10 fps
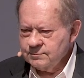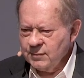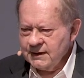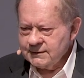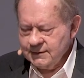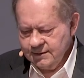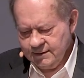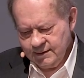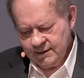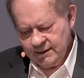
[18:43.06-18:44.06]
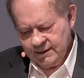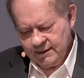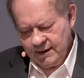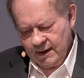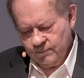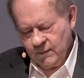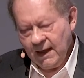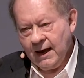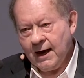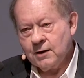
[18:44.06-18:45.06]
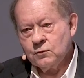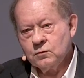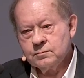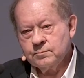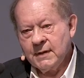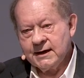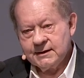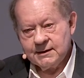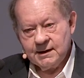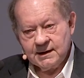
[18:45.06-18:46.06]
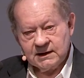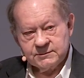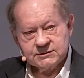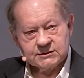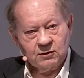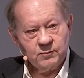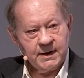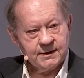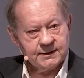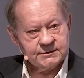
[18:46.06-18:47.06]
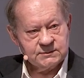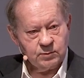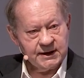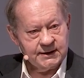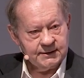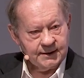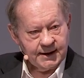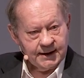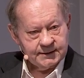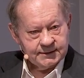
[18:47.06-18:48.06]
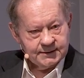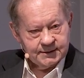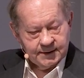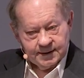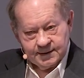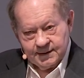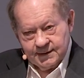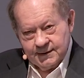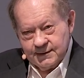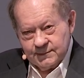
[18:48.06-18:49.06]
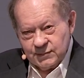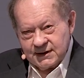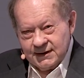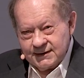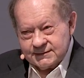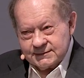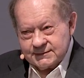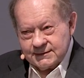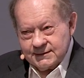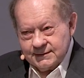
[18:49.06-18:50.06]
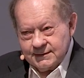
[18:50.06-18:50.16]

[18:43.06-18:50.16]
But how might economists go about explaining that? Uh, because